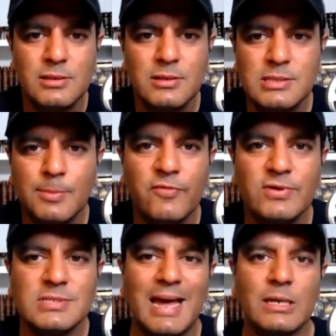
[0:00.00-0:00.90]
Some of
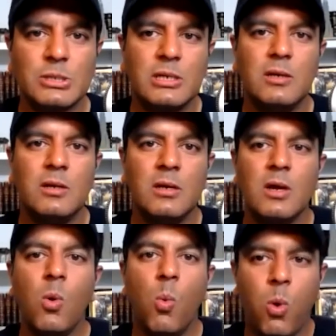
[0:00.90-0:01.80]
us actually
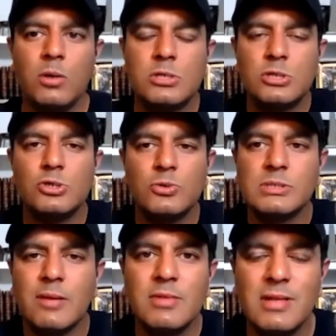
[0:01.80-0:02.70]
want to do
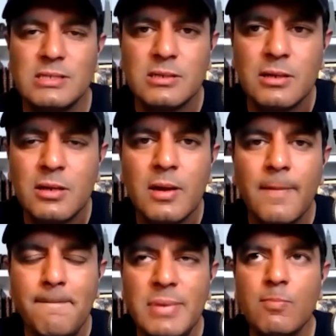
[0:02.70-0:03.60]
something that's a
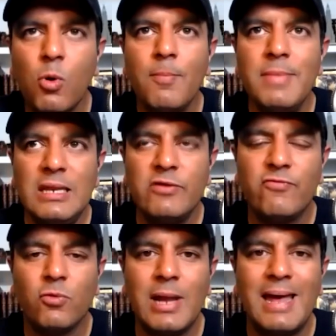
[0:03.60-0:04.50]
bit more
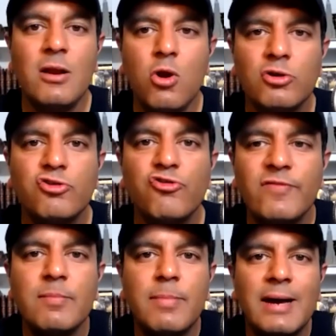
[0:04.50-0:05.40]
meaningful and not
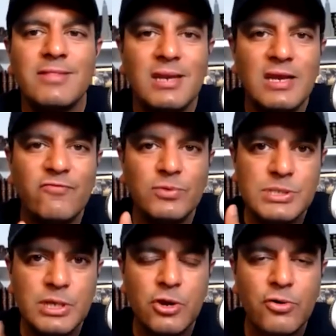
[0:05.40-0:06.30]
driven by the need for
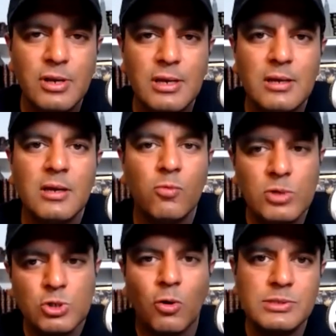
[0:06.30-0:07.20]
security,
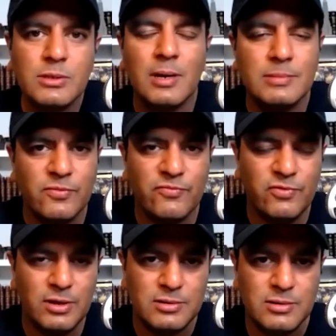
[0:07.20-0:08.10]
which also comes from
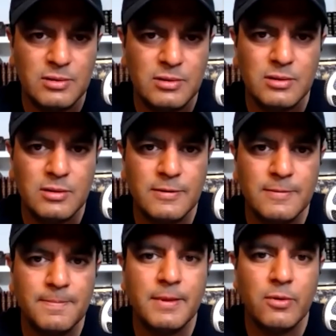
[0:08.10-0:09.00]
fear,
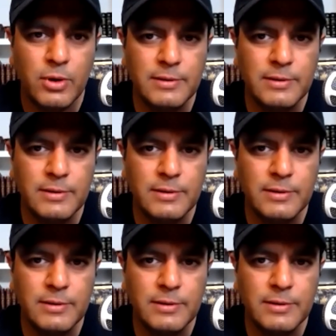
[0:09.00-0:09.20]
right?